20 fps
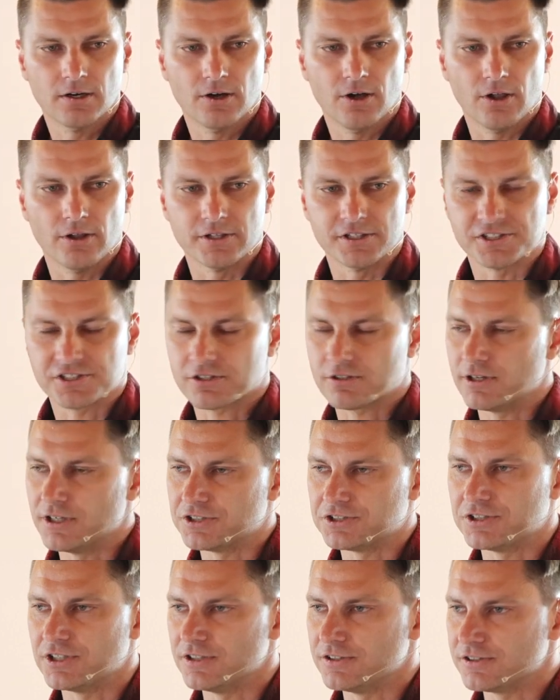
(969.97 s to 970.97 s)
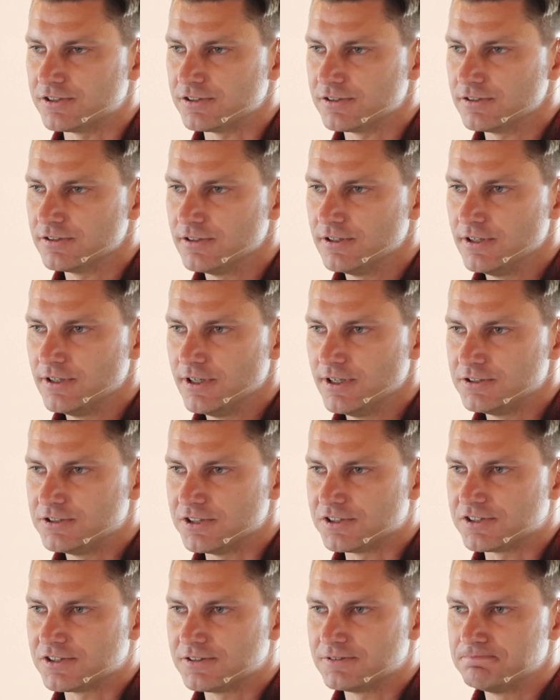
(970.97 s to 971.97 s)
all these Christians
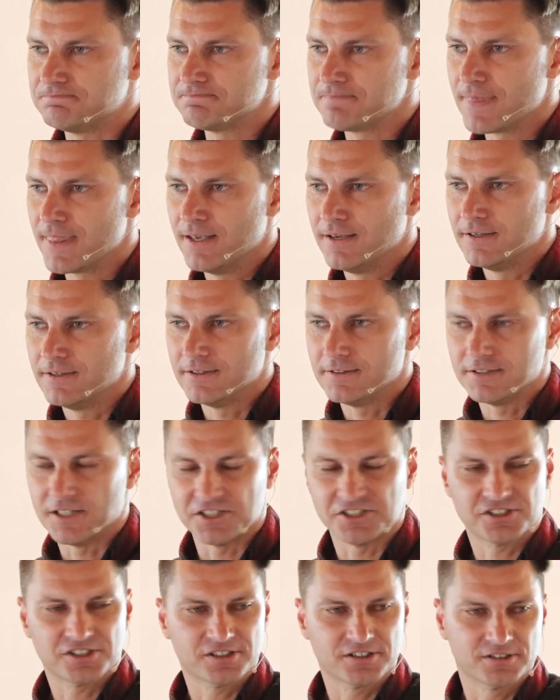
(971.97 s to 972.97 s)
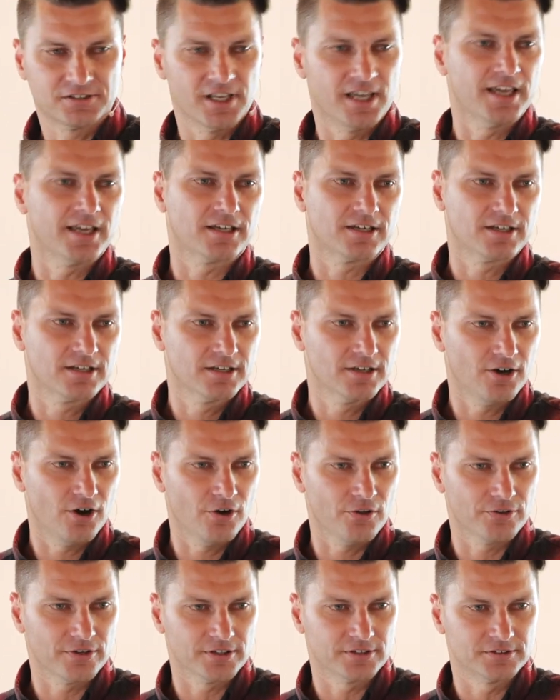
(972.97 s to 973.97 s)
just, they stink. All
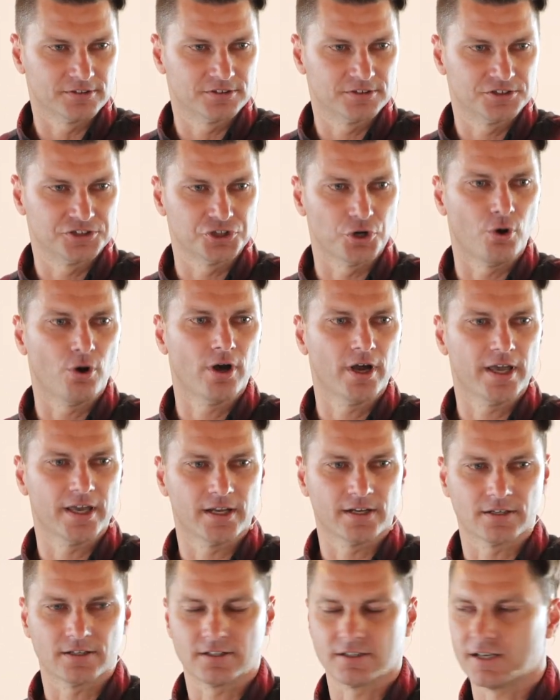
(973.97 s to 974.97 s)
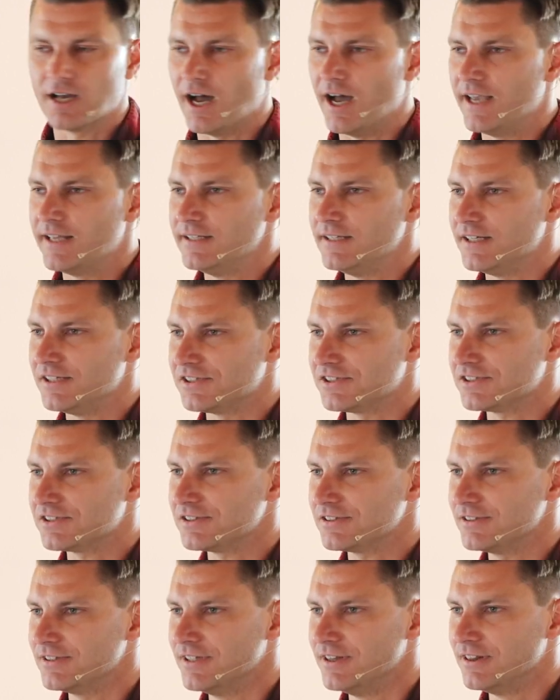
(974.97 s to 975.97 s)
their joy and kindness
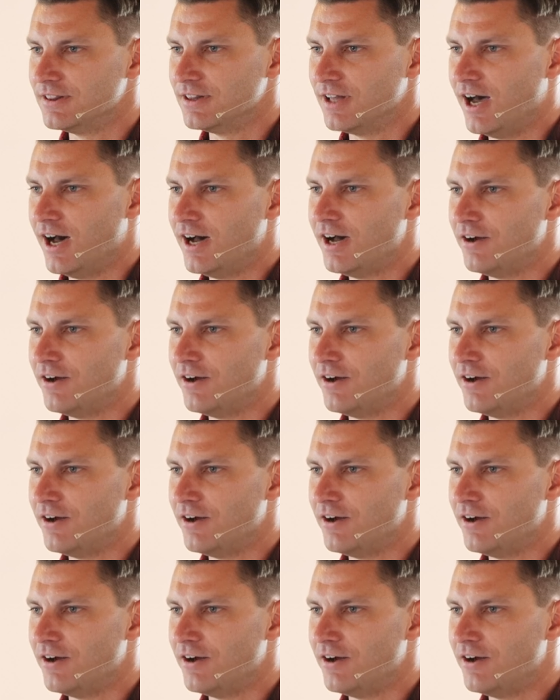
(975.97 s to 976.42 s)
and love,